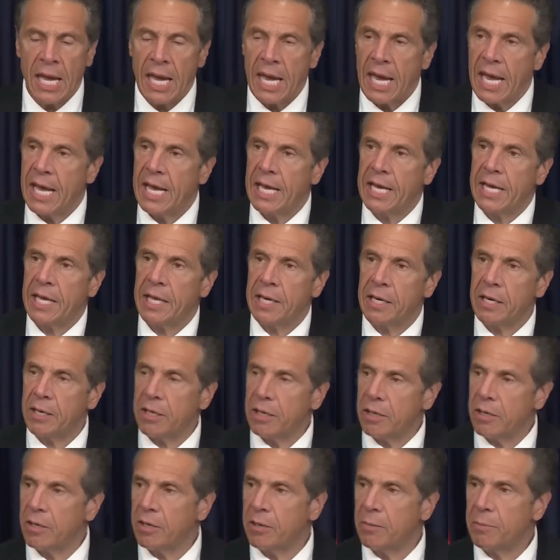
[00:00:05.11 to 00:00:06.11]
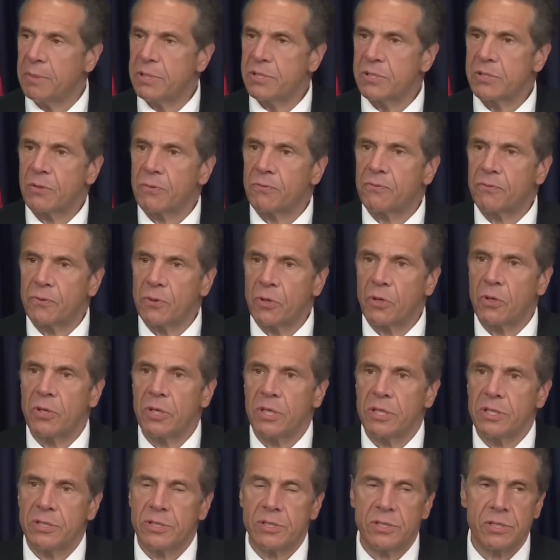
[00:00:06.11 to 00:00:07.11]
And Mr.
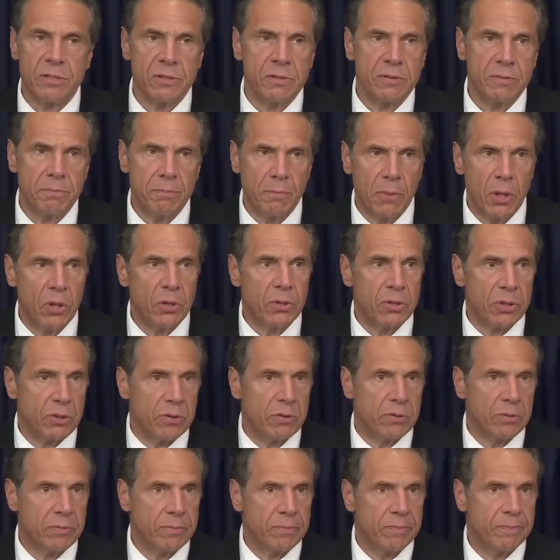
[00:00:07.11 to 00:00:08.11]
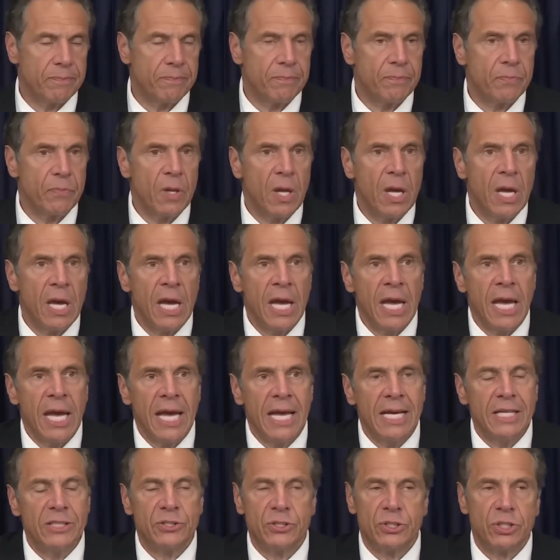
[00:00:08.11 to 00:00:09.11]
Floyd's murder
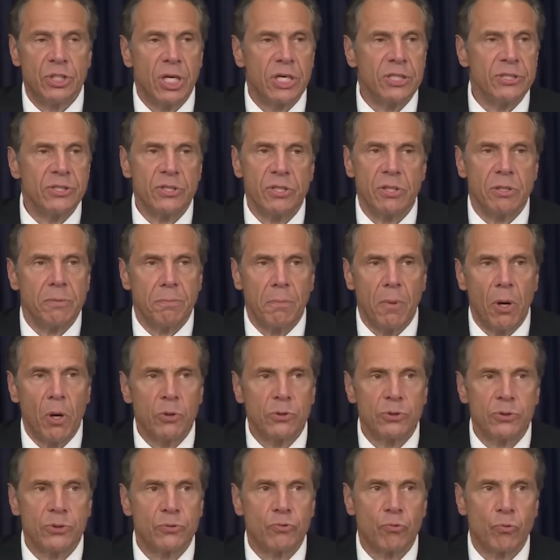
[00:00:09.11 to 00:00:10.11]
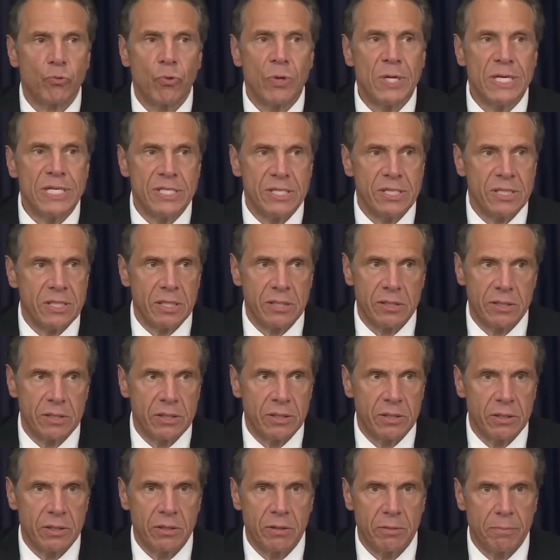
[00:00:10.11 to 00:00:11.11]
is just the most
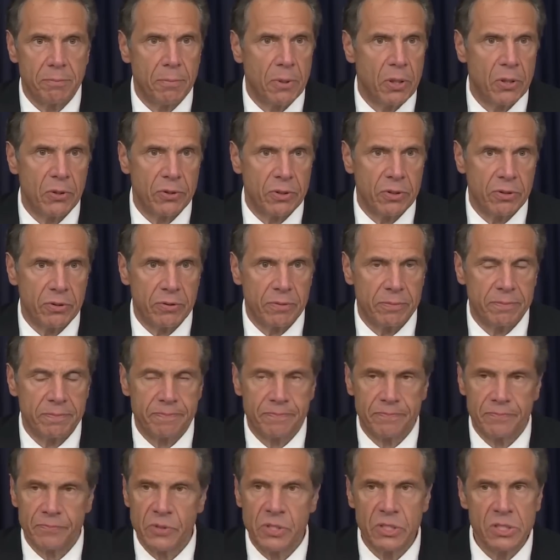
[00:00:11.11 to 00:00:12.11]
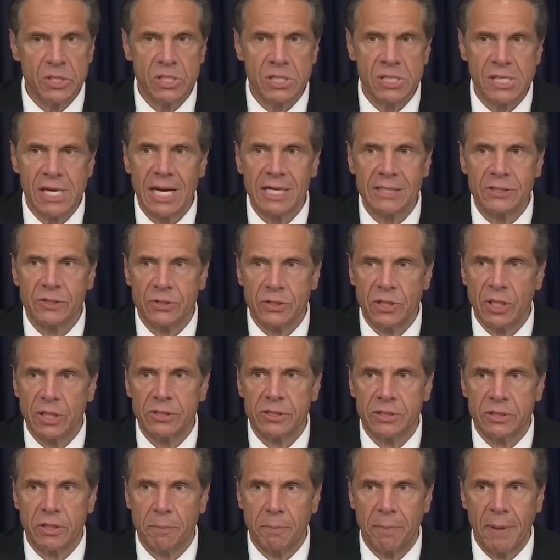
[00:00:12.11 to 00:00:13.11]
recent murder. This is not
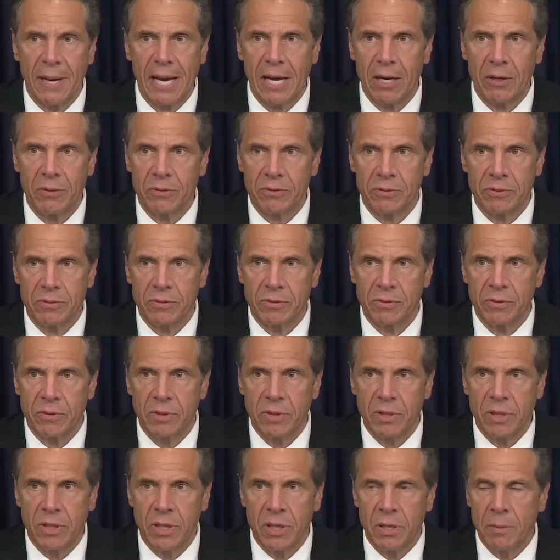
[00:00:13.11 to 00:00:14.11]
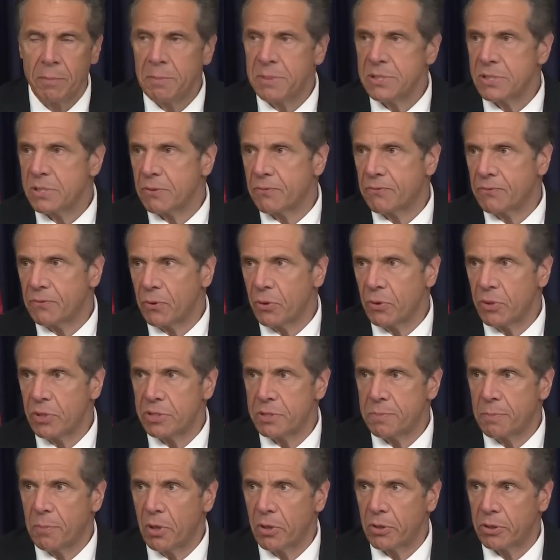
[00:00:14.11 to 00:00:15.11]
just about Mr.
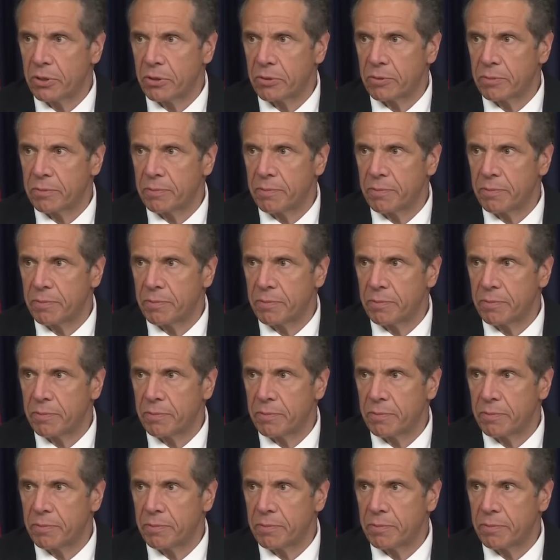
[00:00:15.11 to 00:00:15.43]
Floyd's murder.